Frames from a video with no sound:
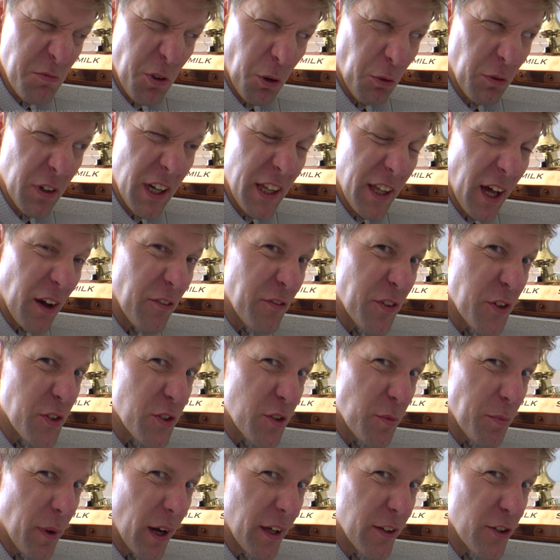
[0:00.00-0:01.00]
not really that
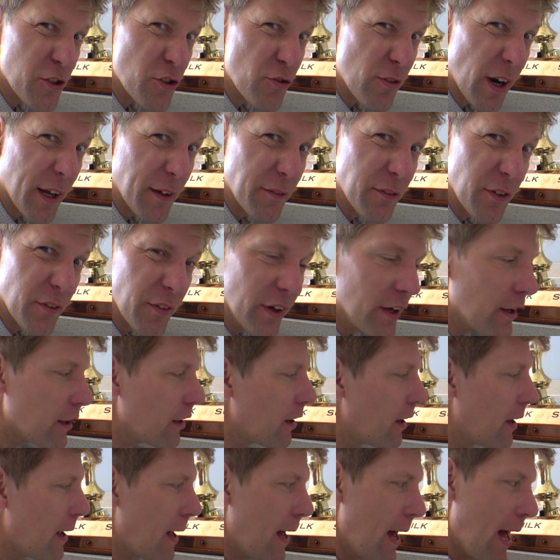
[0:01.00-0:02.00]
fussed about the strength of
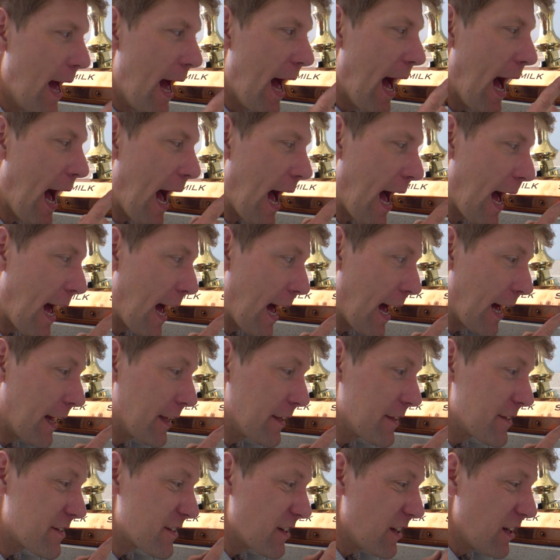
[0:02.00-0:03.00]
it.
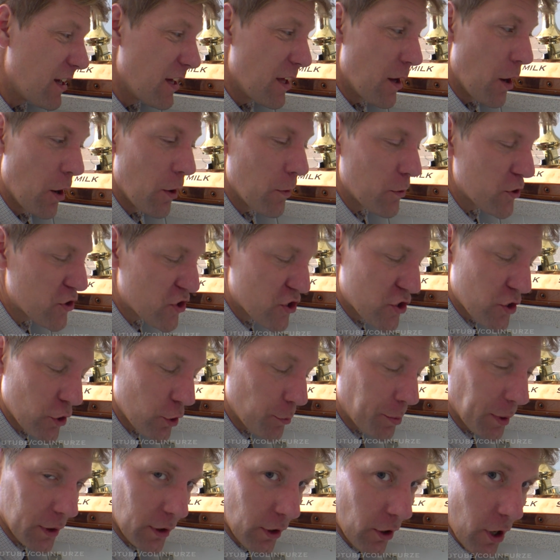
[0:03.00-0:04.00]
And
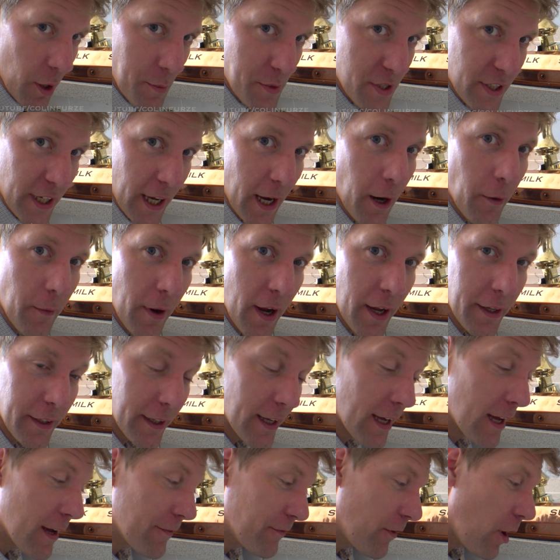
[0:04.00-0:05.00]
super lime scale around it.